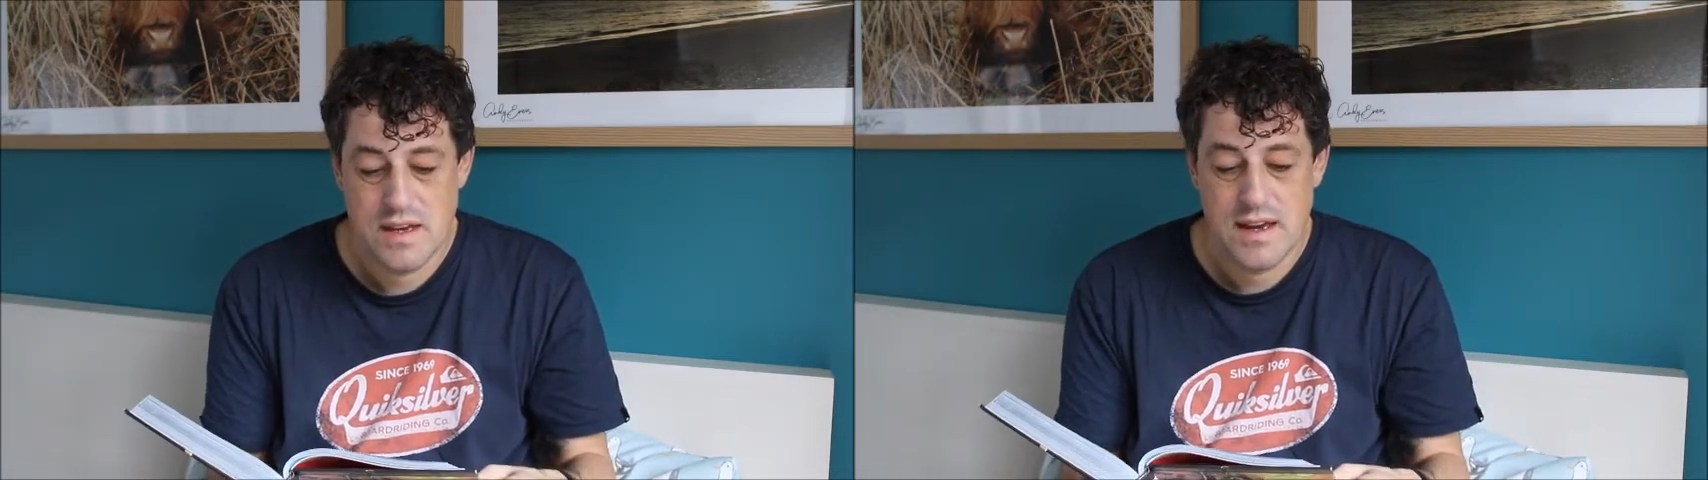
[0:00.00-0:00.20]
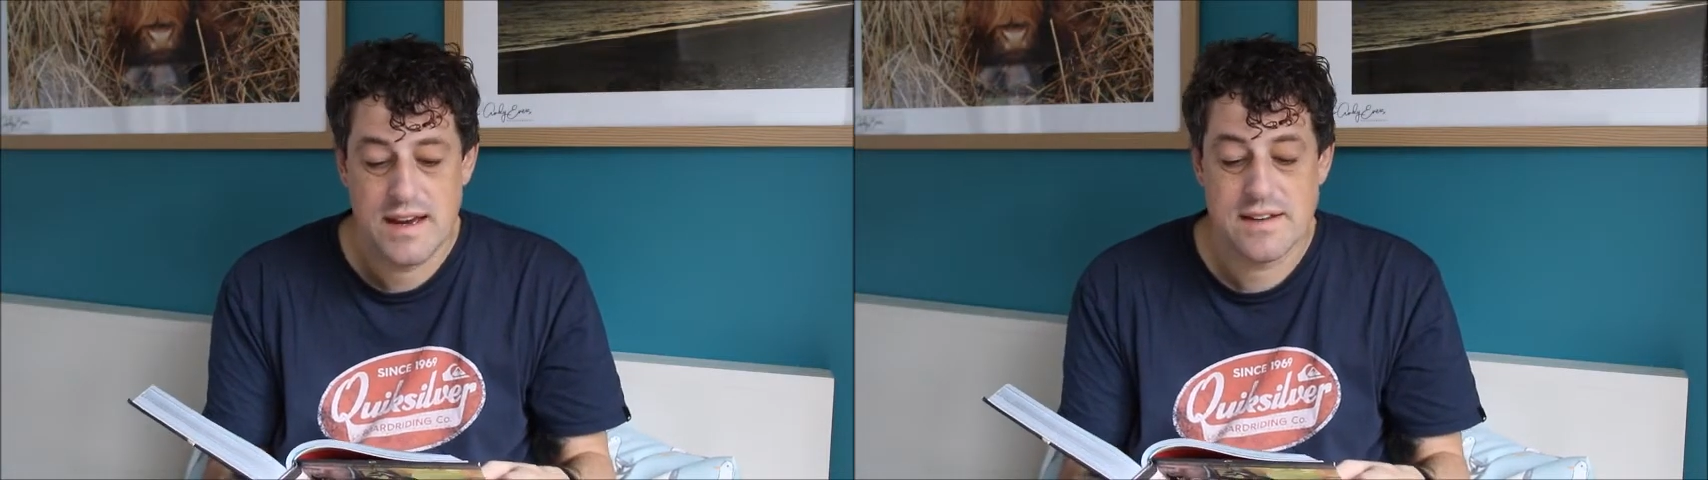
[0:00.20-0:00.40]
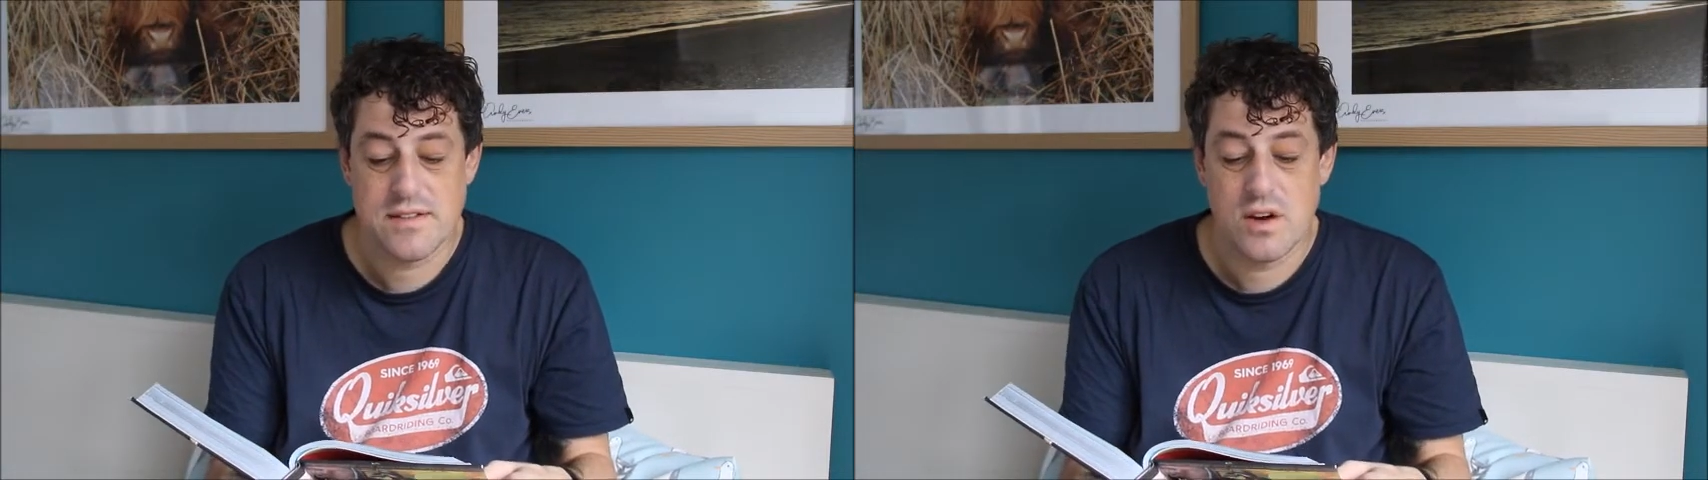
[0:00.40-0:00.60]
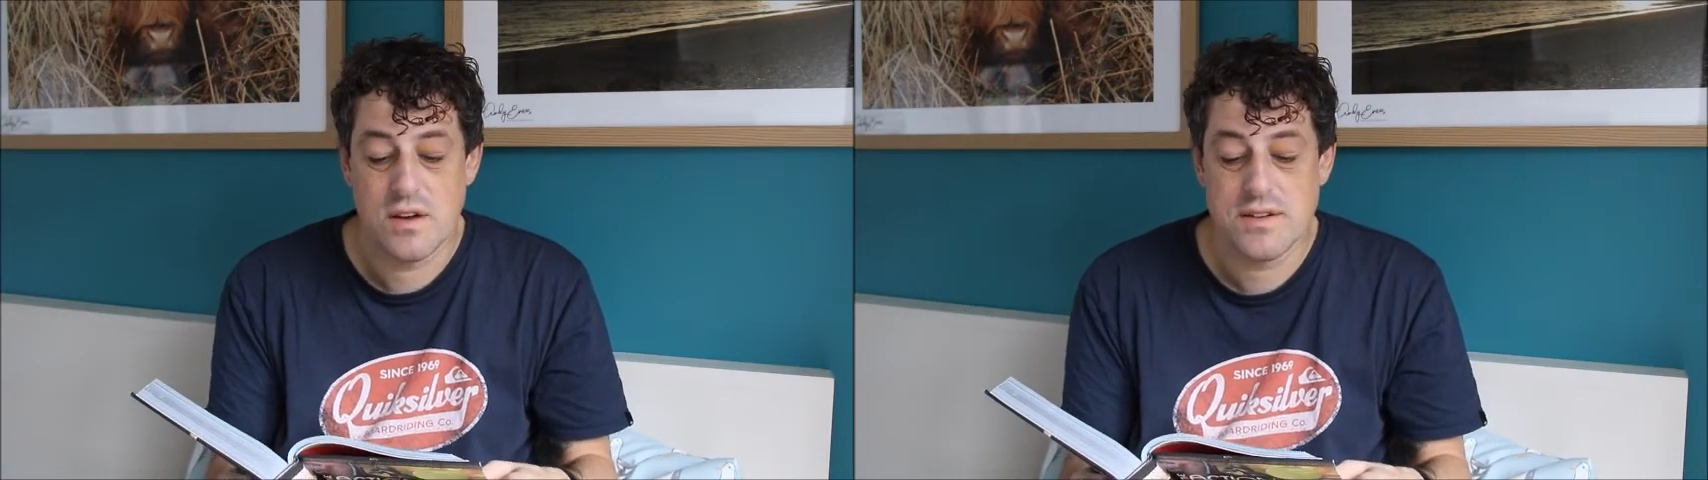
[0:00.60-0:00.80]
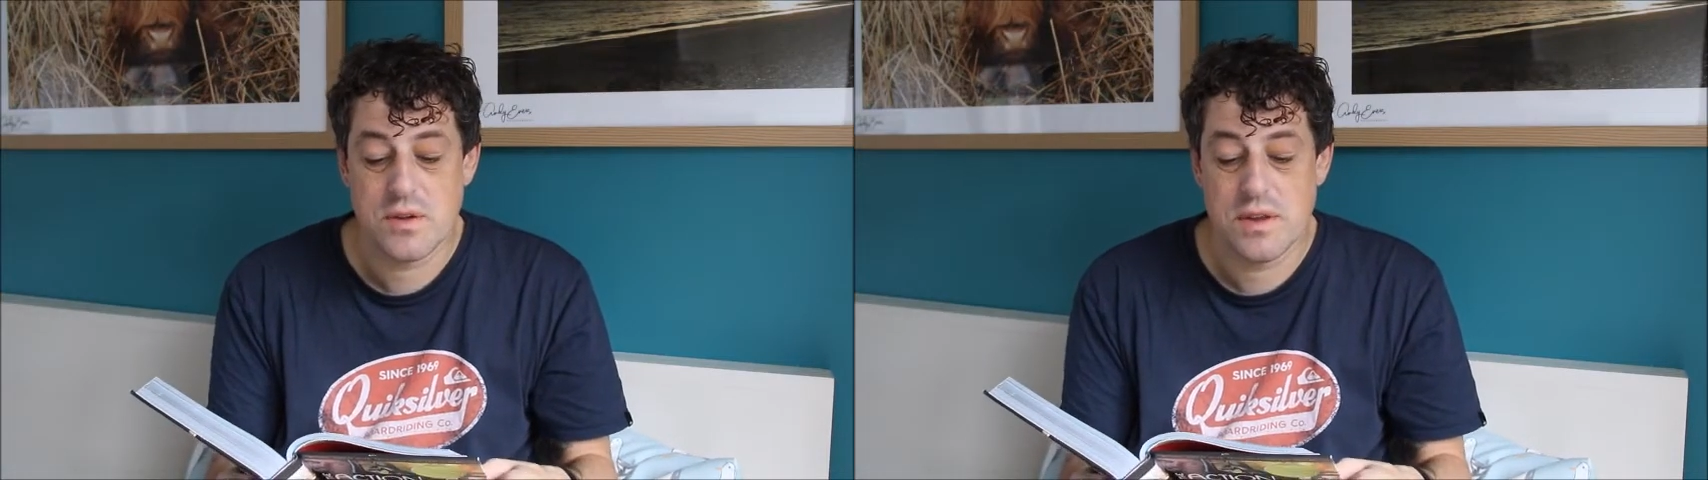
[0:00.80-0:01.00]
It's not
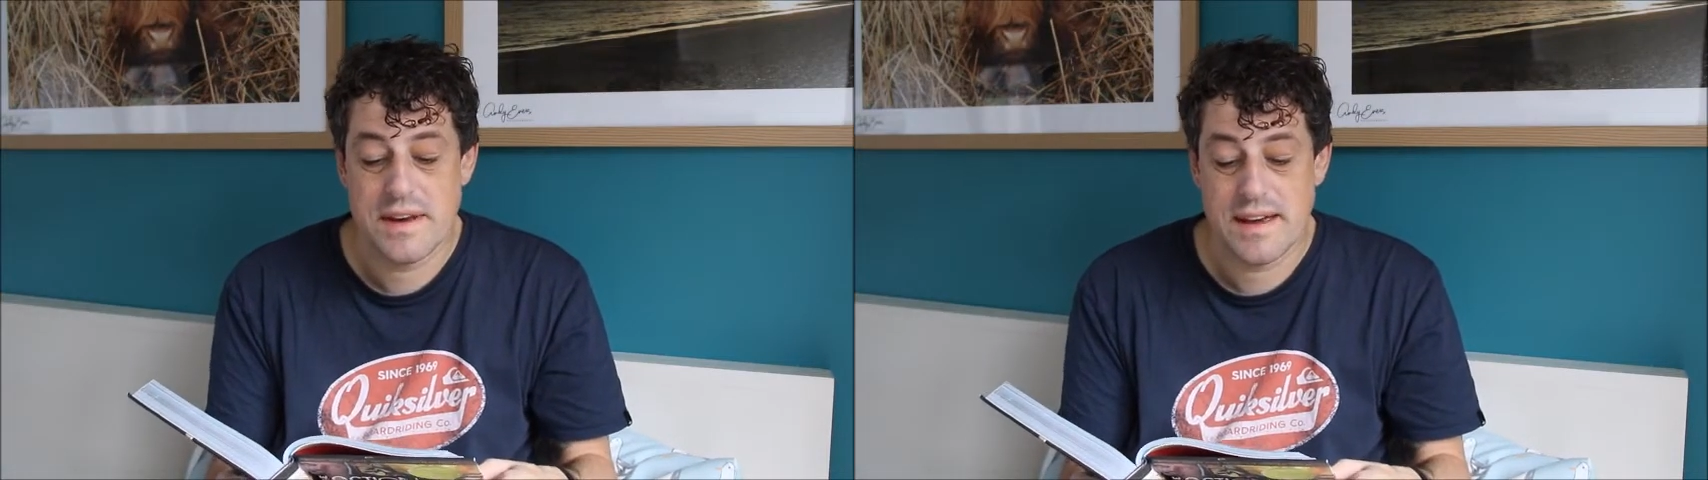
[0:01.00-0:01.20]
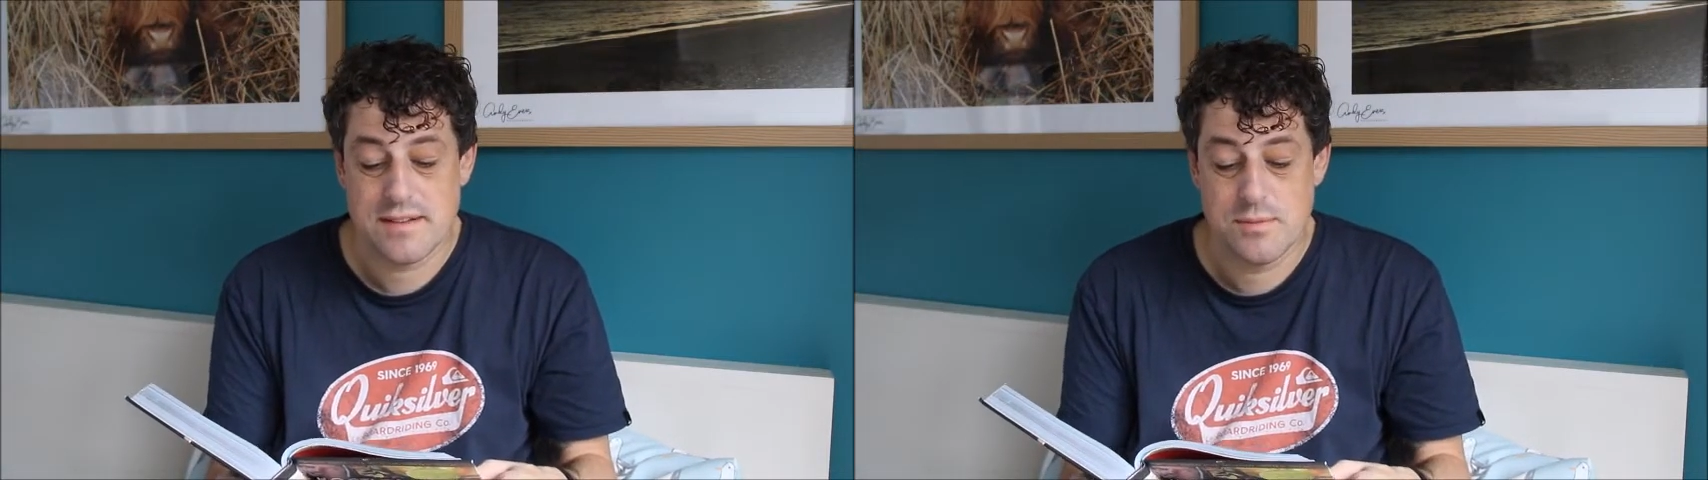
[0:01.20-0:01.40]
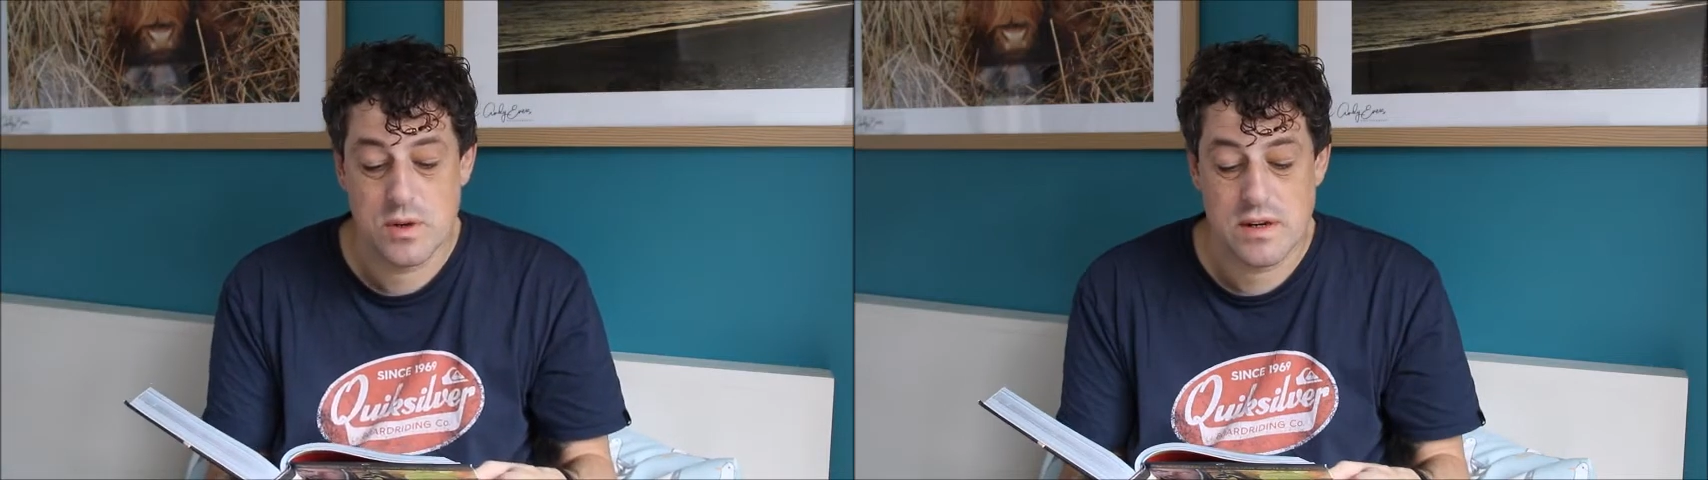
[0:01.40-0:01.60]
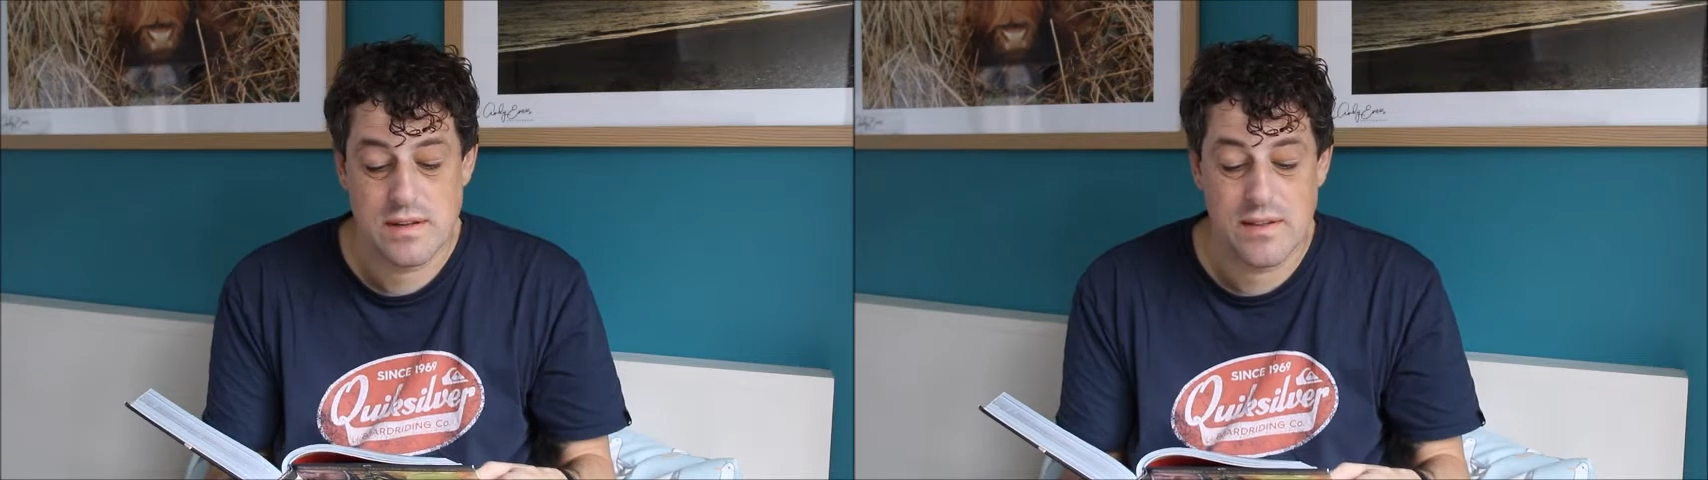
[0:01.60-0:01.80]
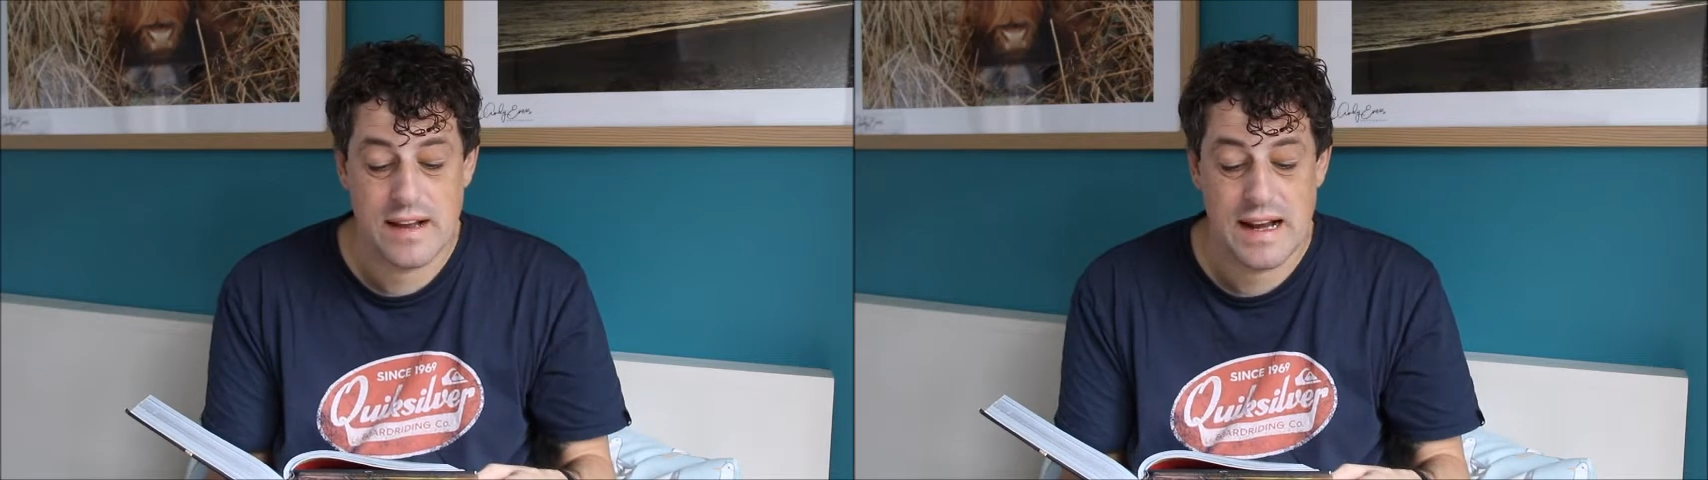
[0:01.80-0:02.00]
until the next morning
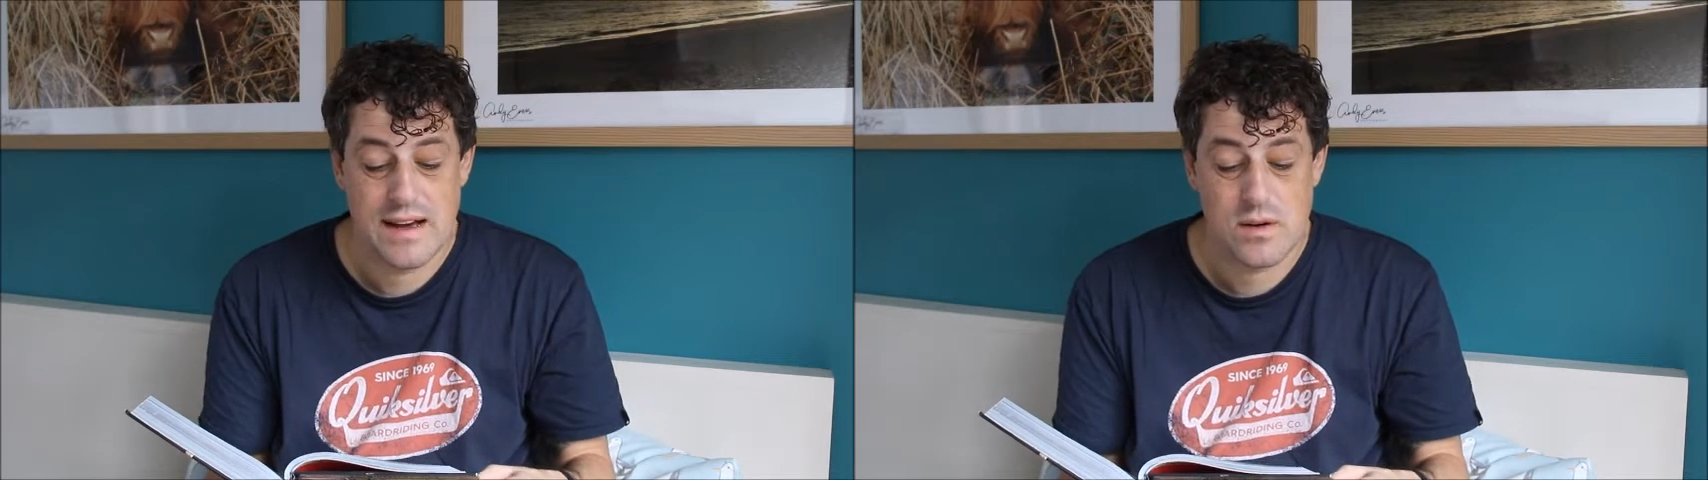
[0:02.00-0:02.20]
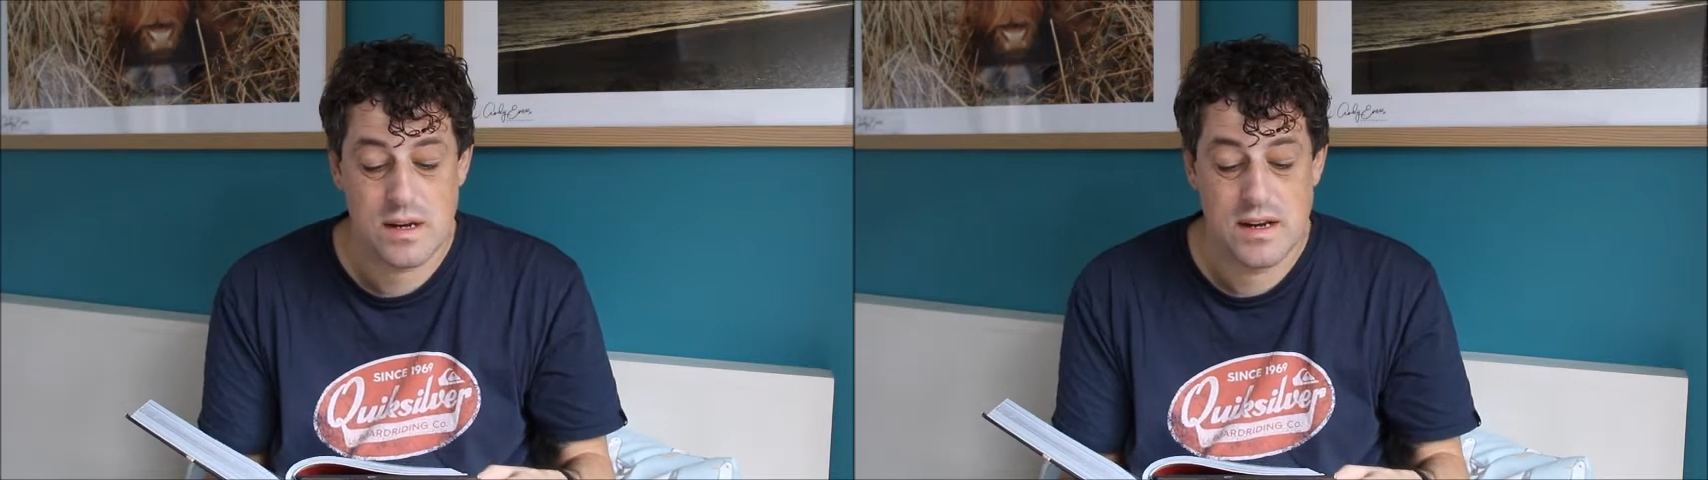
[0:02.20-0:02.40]
that the cloud